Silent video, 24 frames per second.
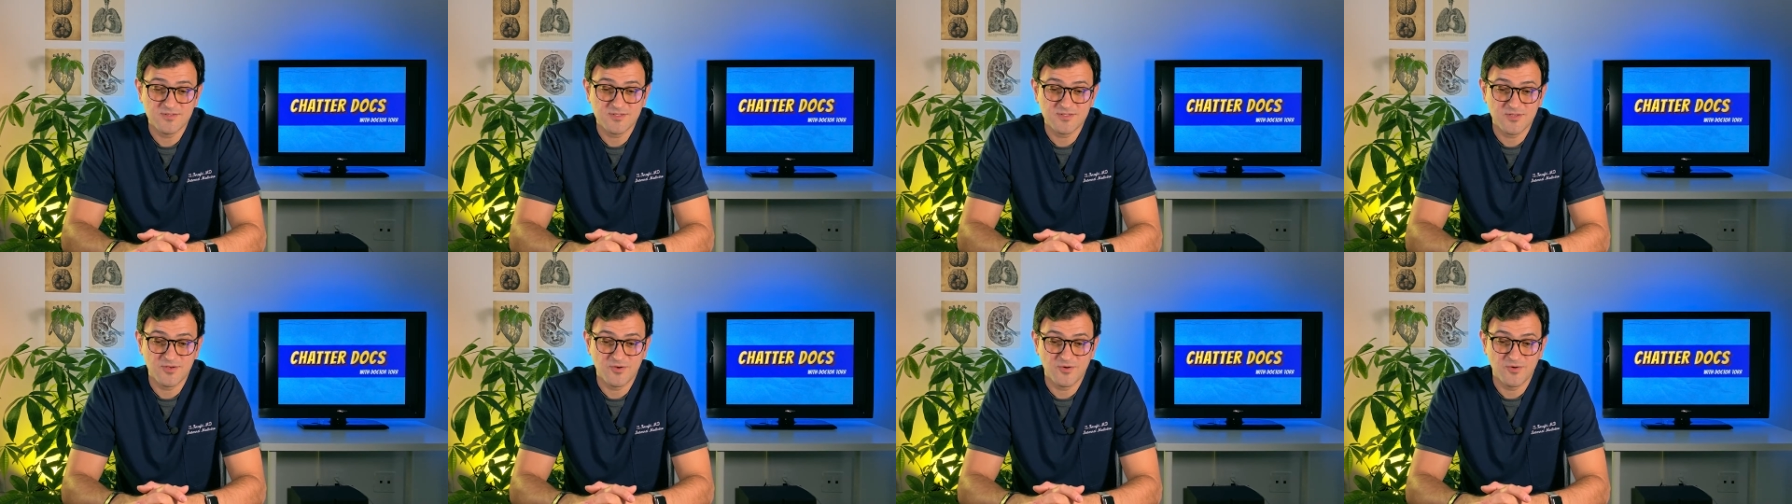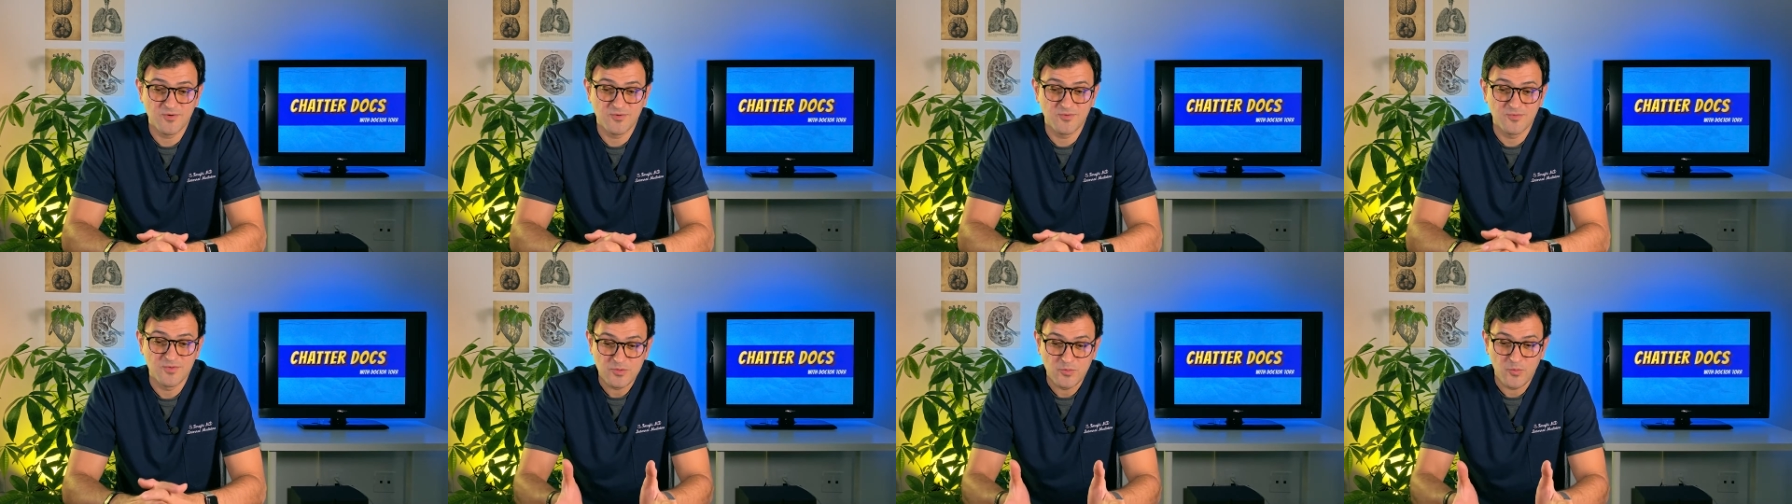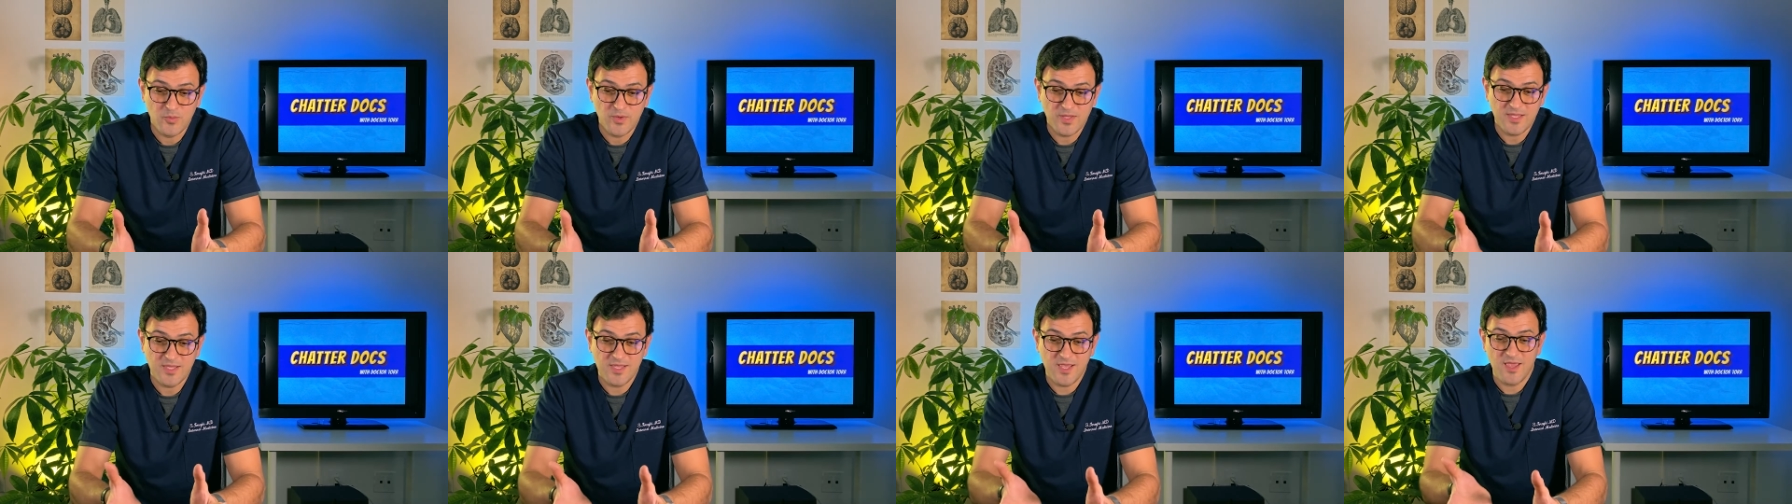so
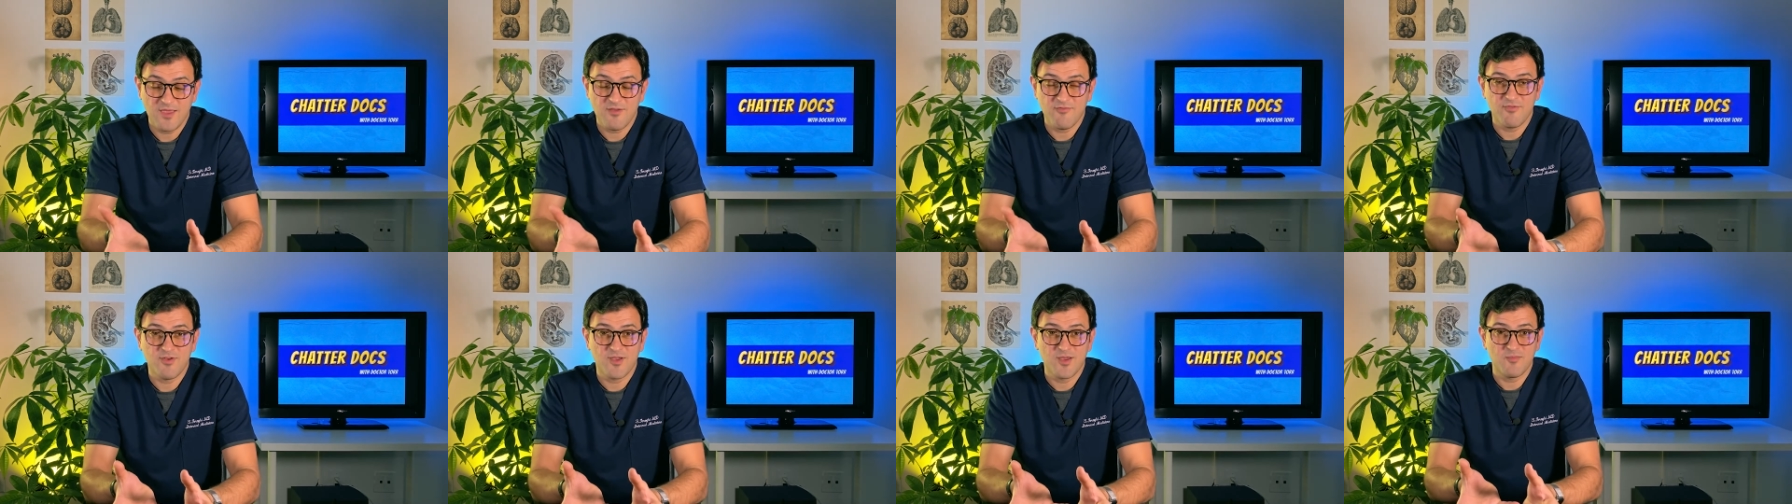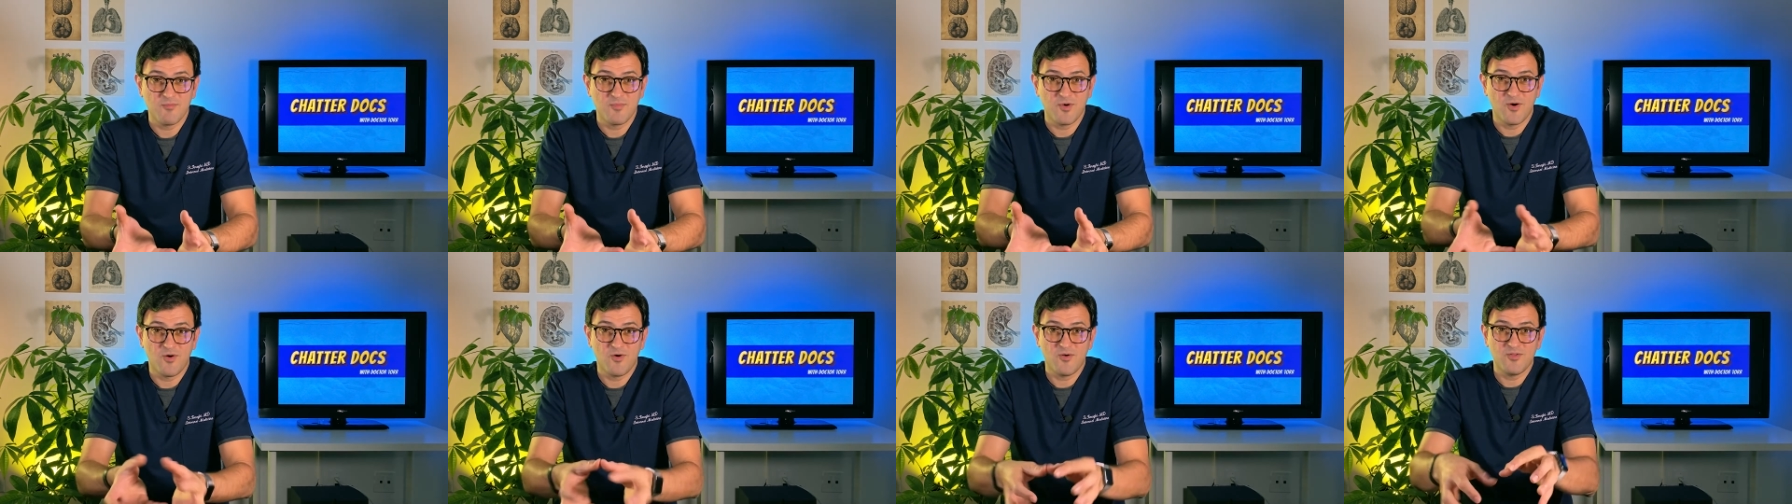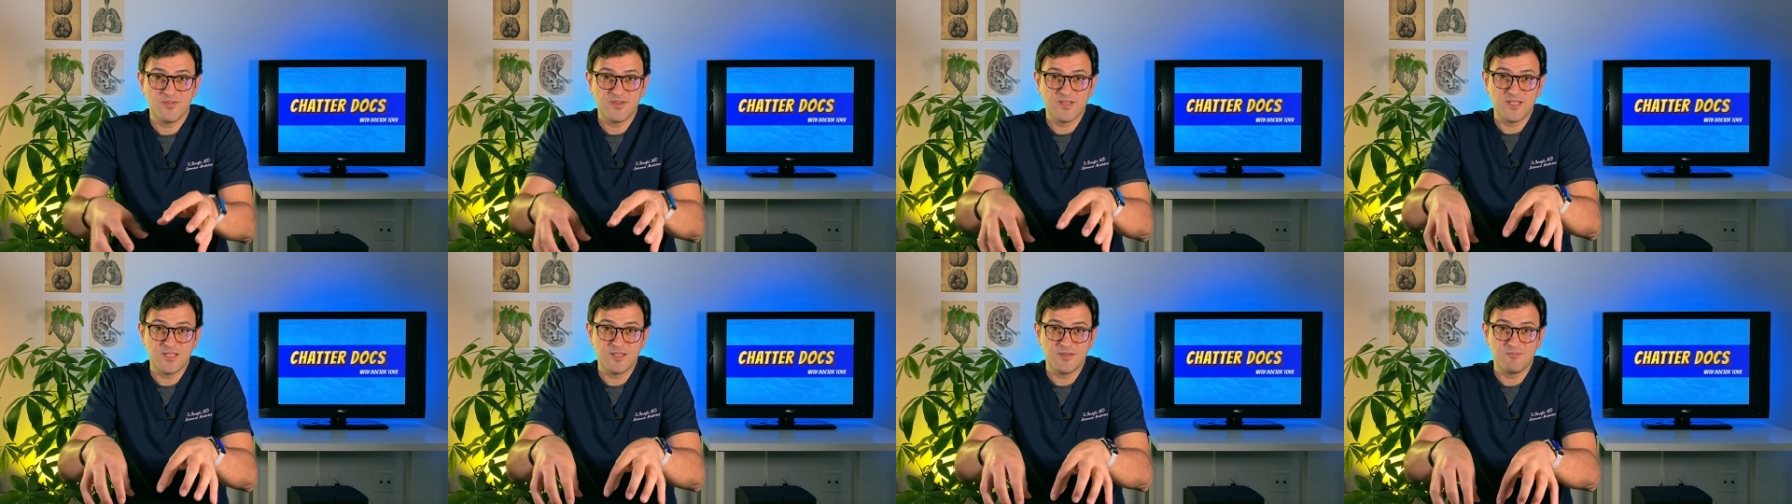we gave him all
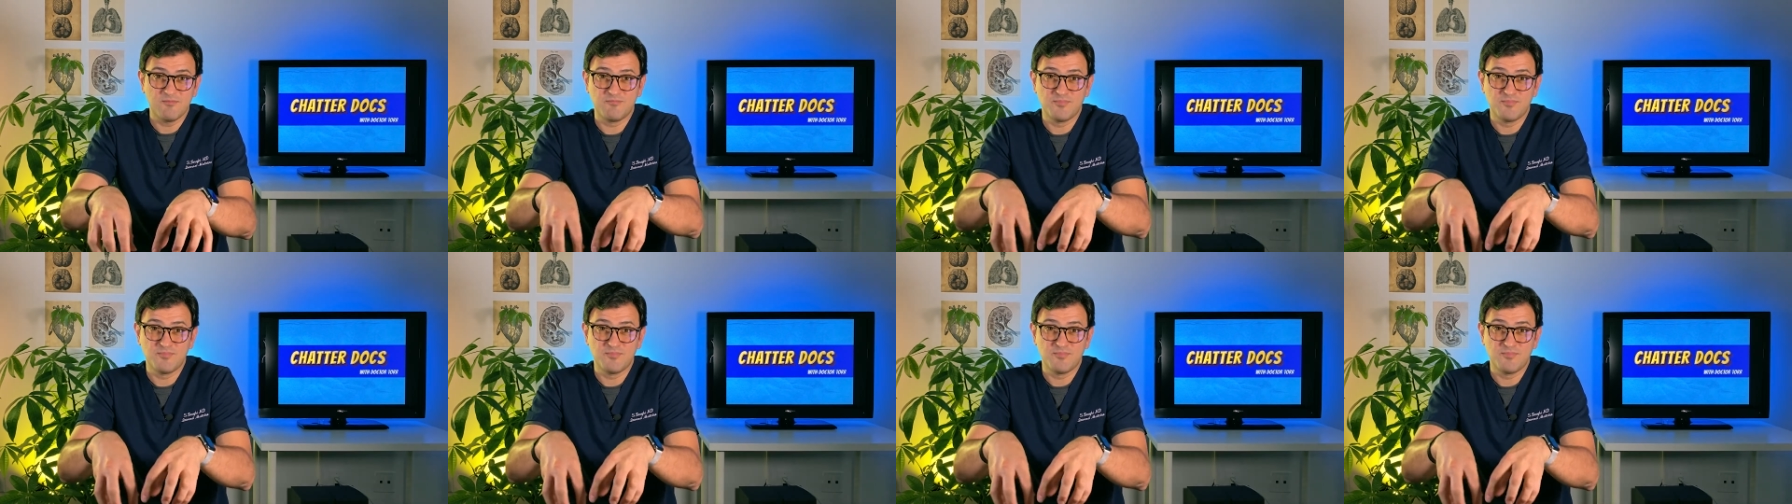the